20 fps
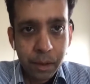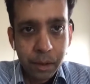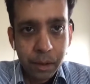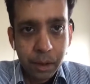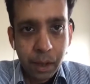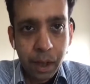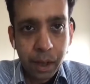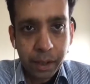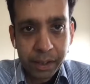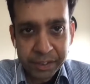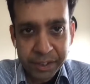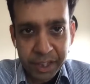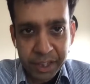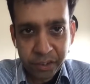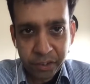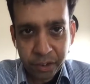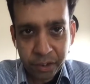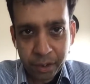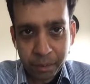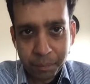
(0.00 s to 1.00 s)

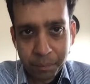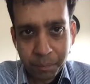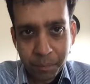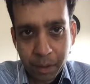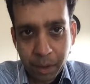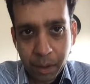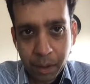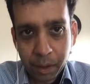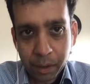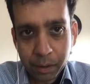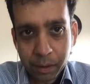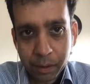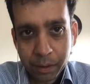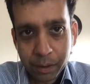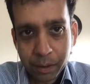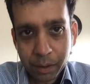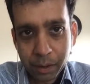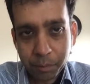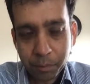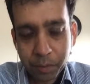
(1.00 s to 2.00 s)
architecture, and
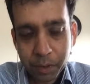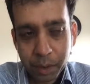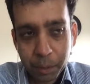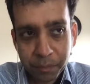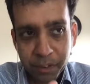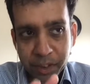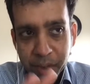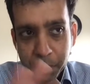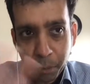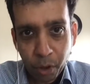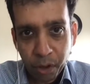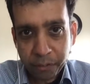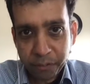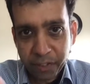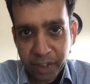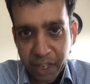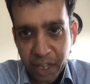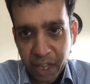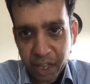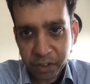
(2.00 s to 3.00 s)
with the
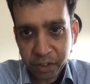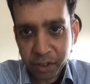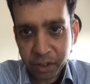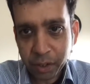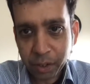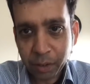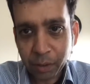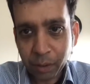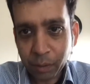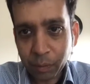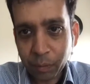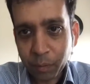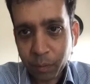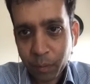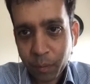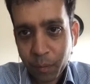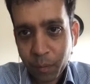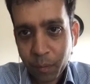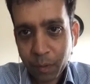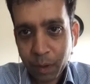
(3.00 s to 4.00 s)
modification
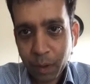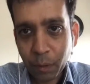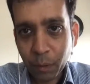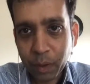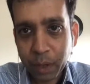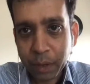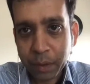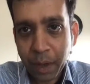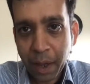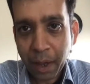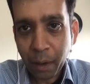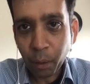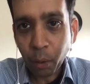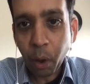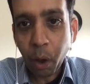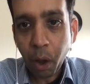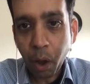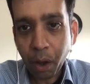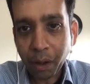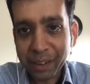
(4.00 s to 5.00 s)
we now
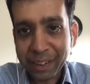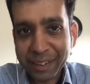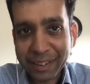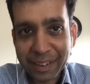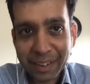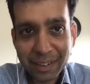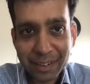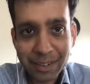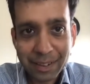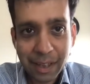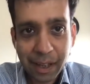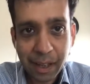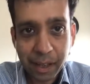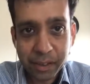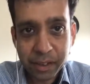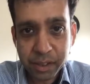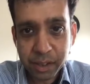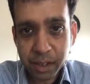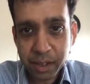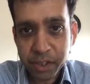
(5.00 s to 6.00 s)
call it is
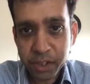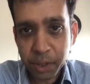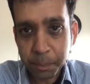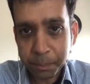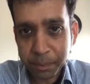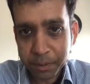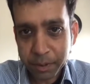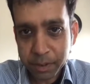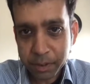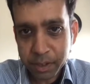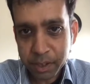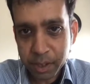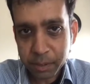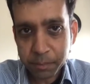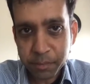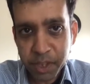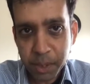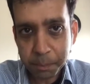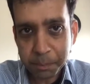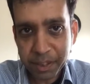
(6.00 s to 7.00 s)
that
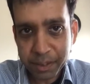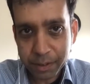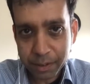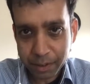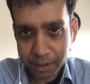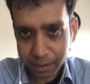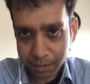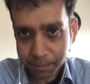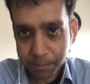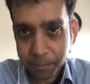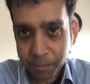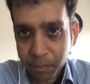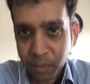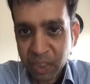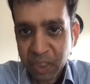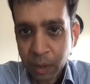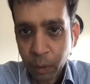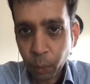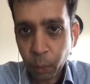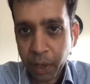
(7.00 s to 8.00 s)
chiplets,
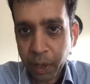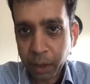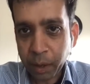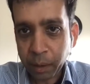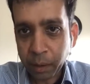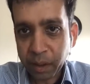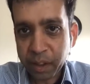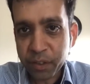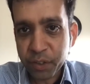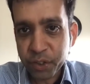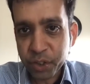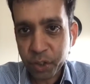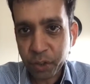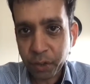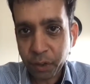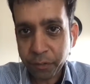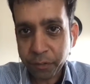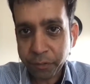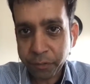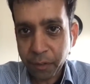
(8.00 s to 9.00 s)
where instead
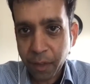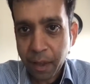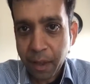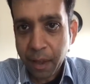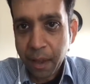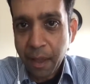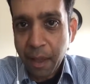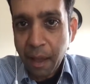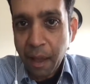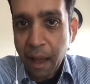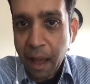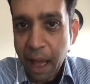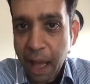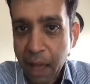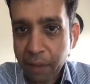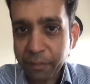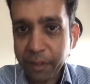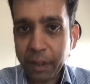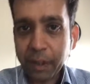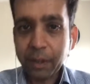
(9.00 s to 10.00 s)
of
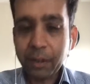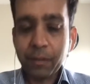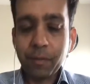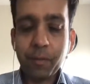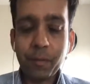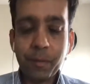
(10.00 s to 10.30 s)
having